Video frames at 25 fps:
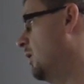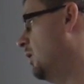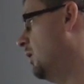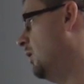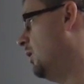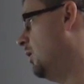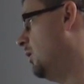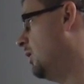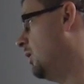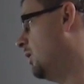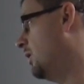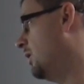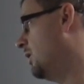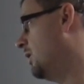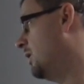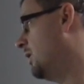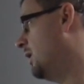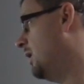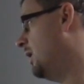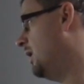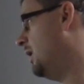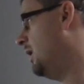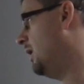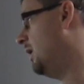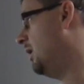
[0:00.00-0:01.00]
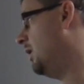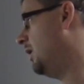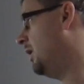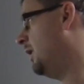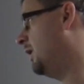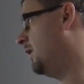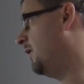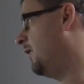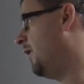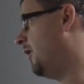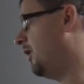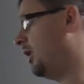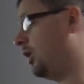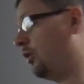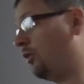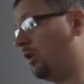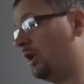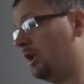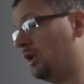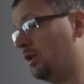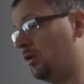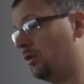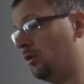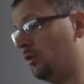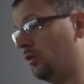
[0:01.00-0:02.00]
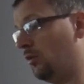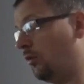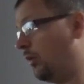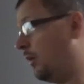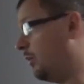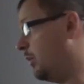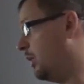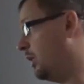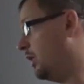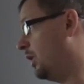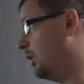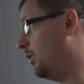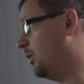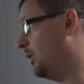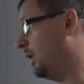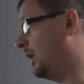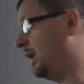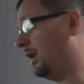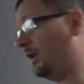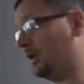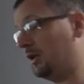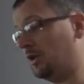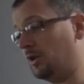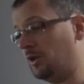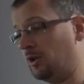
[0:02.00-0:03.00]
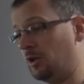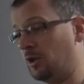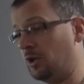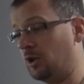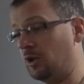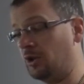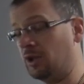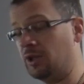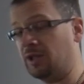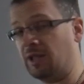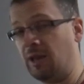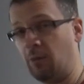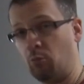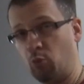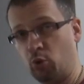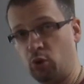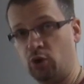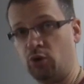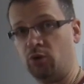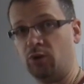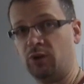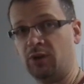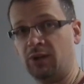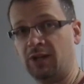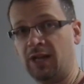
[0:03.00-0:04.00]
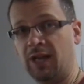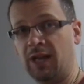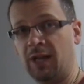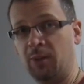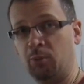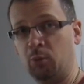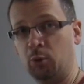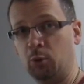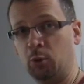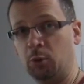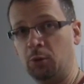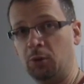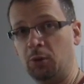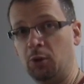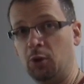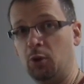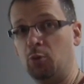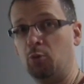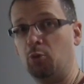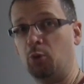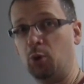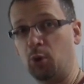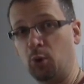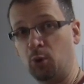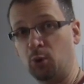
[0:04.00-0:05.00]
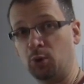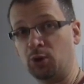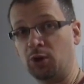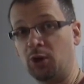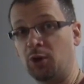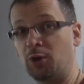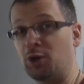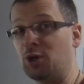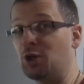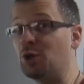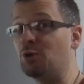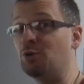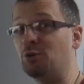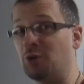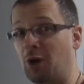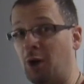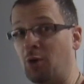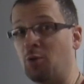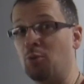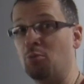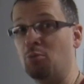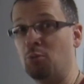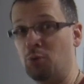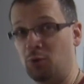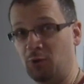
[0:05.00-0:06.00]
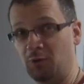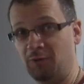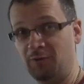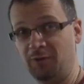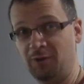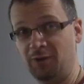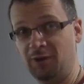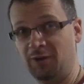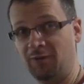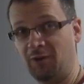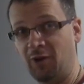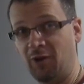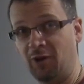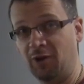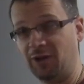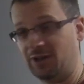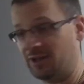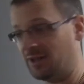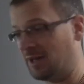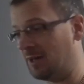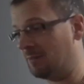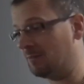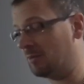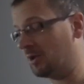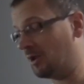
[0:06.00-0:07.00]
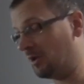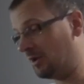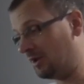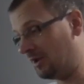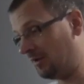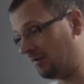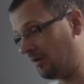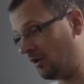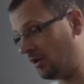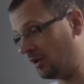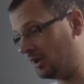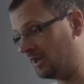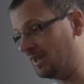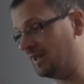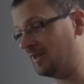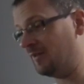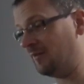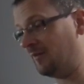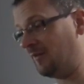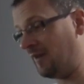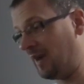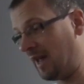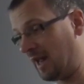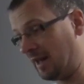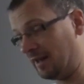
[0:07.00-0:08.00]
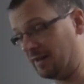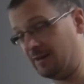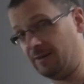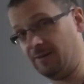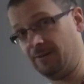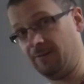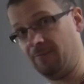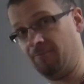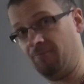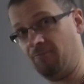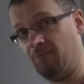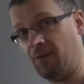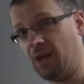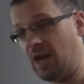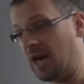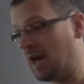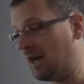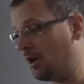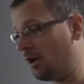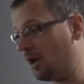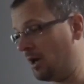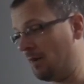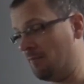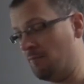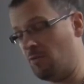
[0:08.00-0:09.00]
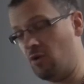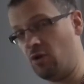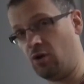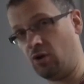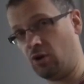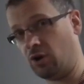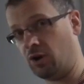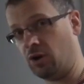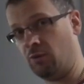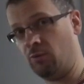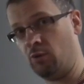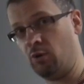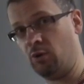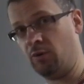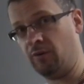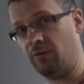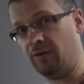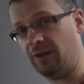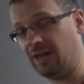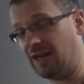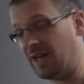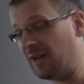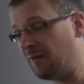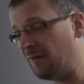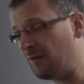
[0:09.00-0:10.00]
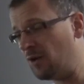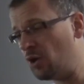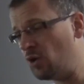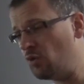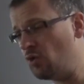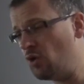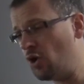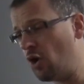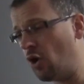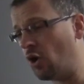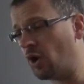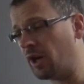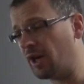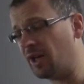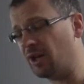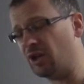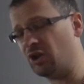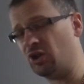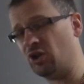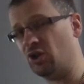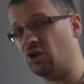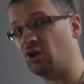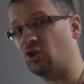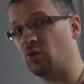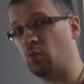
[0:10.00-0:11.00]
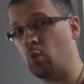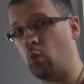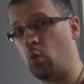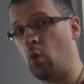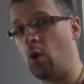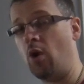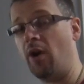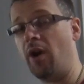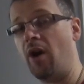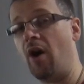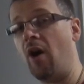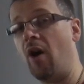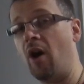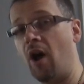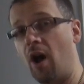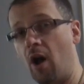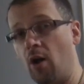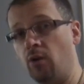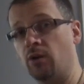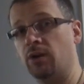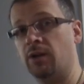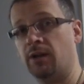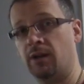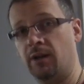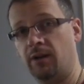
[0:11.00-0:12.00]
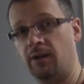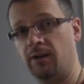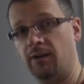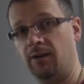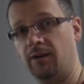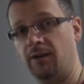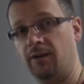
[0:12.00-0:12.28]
you can see it's very critical when we do this that the temperature is stable, but also that you don't move the device. Yep, so the device is flat and I am not going to move it. If you knock it just 1 iota,